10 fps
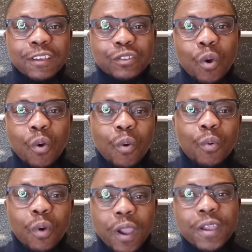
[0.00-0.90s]

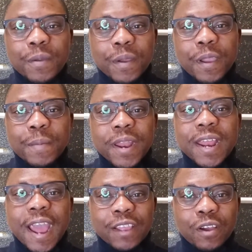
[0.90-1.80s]
So
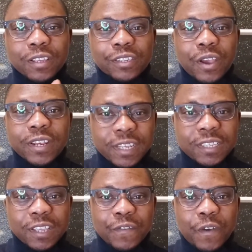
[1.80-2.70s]
immediately I just saw
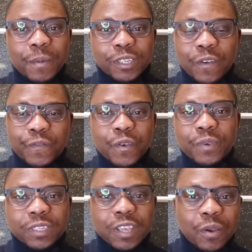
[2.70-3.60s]
this information a few
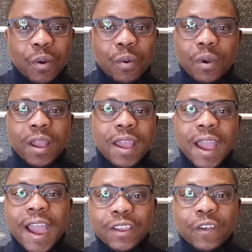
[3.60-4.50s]
weeks ago,
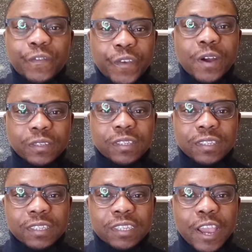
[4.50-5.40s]
I just felt
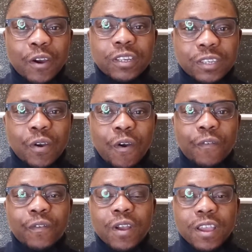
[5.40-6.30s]
the urge
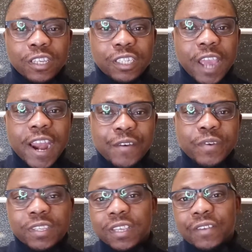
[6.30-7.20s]
of sharing
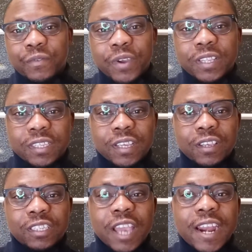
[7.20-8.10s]

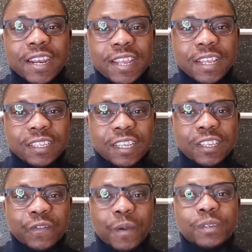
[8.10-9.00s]

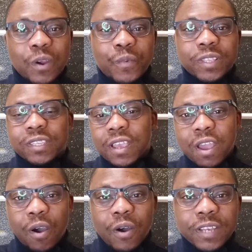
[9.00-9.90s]
this information with
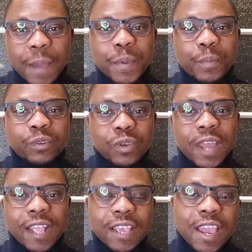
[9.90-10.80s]
other people, so
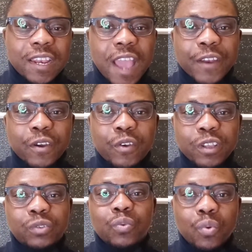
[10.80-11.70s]
that they are not
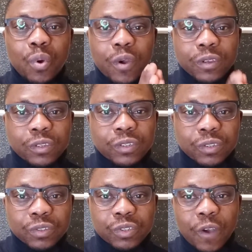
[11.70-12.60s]
going to
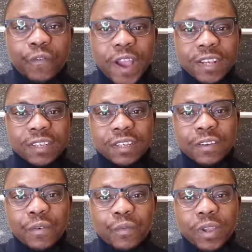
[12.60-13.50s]
suffer
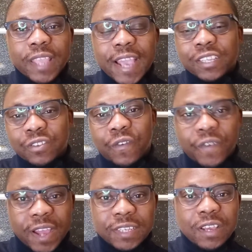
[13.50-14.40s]
what I
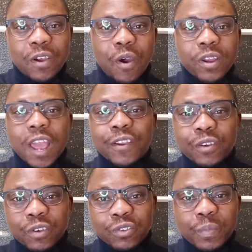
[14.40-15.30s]
suffered, or they are
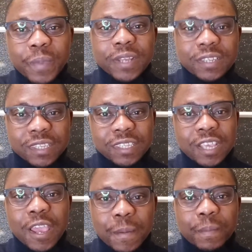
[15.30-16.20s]
not going to make the
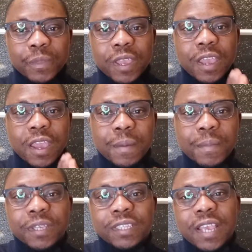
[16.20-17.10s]
same
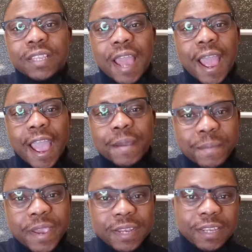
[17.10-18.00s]
mistake that I
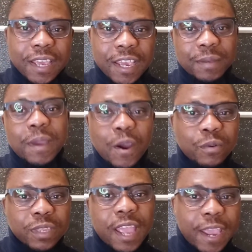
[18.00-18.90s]
made in my
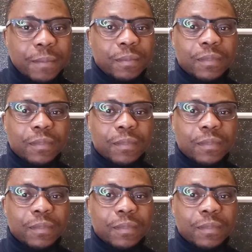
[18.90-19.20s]
own time.